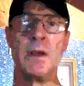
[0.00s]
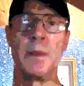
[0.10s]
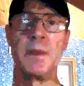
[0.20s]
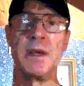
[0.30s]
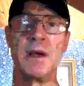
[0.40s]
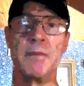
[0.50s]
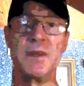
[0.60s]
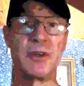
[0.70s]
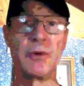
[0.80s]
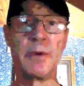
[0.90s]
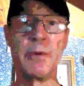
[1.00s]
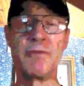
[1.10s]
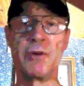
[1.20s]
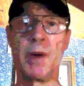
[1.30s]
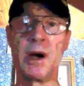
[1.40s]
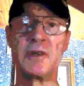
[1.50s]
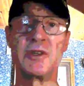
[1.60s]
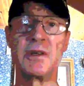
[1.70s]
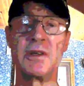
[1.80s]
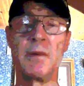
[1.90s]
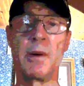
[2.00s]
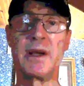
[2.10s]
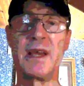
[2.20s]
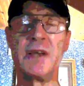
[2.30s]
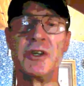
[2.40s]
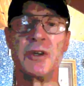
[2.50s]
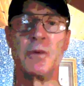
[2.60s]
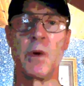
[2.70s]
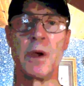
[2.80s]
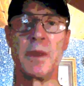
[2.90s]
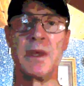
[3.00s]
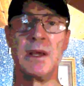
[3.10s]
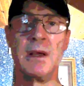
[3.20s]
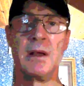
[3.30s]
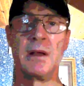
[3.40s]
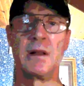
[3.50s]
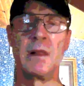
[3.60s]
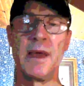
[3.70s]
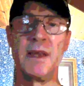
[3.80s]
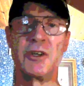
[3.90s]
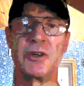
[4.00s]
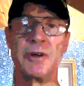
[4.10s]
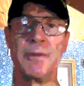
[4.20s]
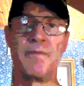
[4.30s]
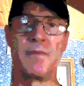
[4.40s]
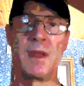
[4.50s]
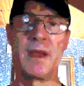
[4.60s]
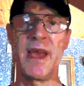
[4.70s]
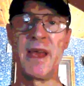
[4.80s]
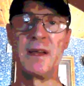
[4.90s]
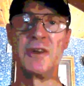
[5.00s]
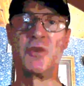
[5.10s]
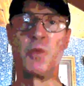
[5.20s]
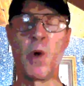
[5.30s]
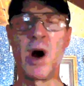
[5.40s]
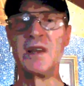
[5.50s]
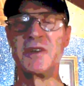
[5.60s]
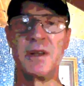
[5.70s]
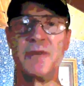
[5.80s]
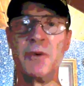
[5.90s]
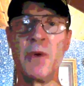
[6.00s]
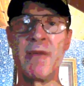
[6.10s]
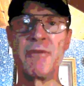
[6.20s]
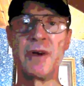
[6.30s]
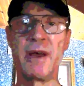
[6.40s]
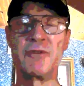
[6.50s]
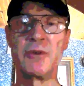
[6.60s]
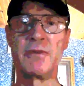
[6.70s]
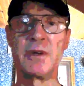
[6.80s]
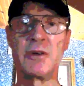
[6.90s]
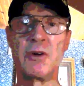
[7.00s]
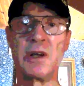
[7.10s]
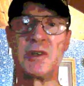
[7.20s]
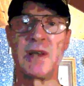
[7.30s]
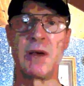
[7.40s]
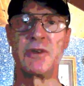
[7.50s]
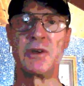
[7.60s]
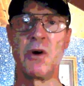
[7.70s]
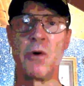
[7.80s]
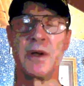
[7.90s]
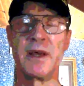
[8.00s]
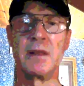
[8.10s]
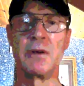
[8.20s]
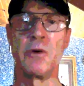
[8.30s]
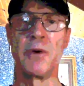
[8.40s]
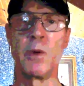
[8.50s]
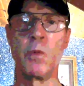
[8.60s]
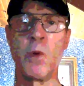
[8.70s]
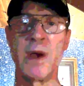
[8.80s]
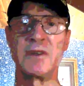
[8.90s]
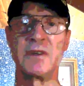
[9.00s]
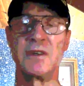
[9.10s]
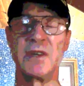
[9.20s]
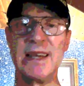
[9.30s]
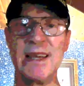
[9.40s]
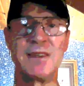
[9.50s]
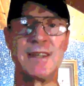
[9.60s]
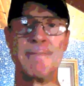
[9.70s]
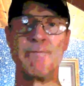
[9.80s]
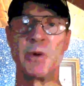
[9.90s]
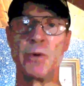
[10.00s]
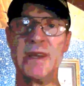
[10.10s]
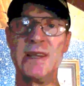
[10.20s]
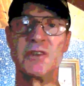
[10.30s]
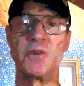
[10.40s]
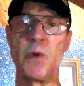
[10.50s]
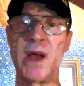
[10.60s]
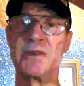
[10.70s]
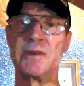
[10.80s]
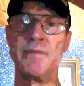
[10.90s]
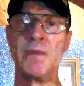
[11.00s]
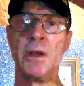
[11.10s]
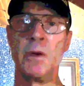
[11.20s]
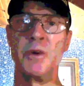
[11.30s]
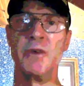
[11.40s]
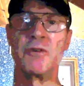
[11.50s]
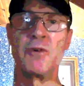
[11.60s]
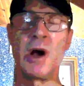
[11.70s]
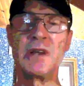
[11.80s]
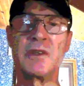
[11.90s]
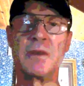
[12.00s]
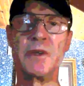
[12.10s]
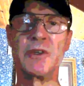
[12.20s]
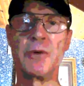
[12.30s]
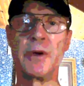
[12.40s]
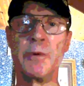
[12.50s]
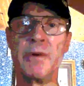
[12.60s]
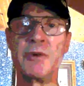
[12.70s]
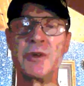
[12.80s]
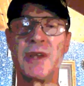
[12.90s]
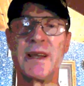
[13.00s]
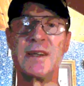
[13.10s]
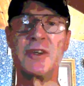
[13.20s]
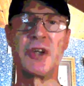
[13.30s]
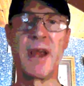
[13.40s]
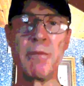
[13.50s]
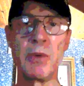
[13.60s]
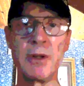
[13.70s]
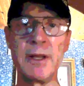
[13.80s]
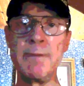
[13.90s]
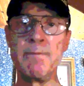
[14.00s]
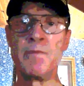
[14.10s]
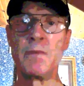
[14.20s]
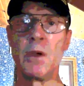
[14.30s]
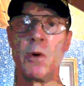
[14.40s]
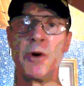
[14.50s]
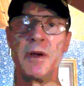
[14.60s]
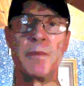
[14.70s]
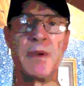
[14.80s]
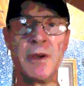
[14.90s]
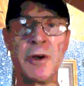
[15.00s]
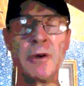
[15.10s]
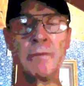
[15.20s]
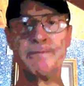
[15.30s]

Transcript: The Missouri River marks the demarcation where the glacier edge was, and if you ever have driven across South Dakota, either going west to east or east to west, when you cross the Missouri River, say at Chamberlain or at Pierre,